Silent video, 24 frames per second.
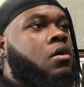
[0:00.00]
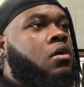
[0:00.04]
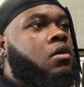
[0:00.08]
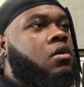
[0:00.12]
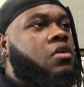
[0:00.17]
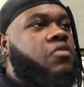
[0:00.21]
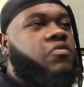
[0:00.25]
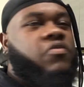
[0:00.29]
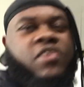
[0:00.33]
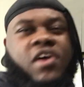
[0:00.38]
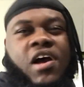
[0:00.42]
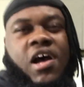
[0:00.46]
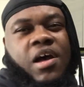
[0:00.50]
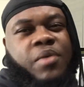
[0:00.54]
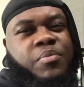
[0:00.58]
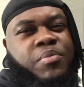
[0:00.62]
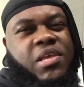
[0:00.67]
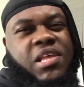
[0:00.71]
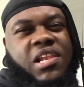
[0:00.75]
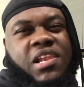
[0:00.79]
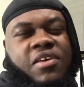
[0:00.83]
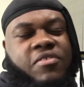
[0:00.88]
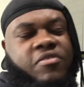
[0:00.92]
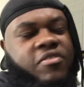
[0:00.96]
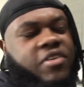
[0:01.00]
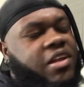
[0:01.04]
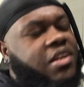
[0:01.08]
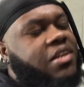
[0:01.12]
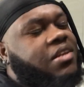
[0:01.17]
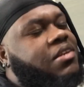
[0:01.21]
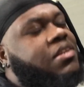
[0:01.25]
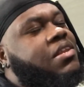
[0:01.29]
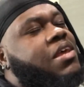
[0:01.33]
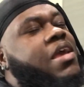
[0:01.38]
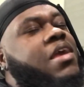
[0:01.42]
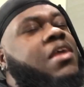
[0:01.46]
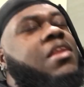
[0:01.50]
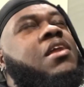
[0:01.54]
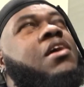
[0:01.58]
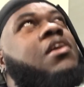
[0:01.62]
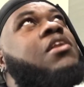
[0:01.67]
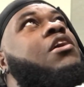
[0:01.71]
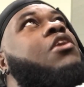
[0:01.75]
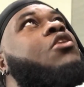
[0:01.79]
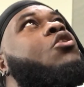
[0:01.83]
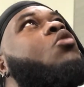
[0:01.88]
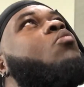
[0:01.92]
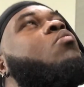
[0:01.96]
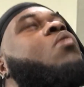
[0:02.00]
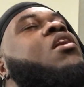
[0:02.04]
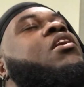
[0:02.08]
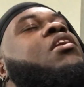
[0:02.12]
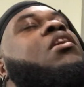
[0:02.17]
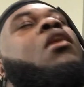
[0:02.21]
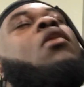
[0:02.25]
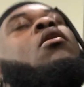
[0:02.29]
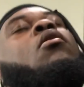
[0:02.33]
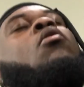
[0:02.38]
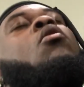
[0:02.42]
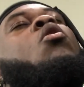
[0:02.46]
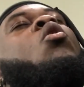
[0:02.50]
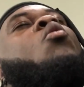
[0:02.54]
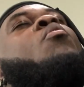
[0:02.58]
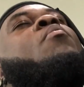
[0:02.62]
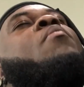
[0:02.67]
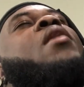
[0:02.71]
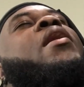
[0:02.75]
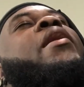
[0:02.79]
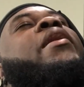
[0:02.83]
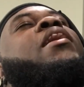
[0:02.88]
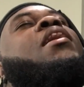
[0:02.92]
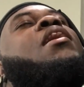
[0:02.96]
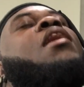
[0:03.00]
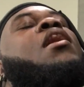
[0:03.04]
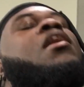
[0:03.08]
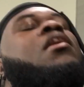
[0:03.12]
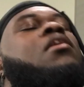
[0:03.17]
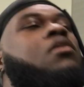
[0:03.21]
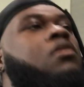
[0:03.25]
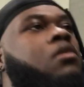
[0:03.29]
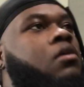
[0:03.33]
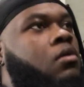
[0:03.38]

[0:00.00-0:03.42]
If Camille ever dinner the cover there, oh my god.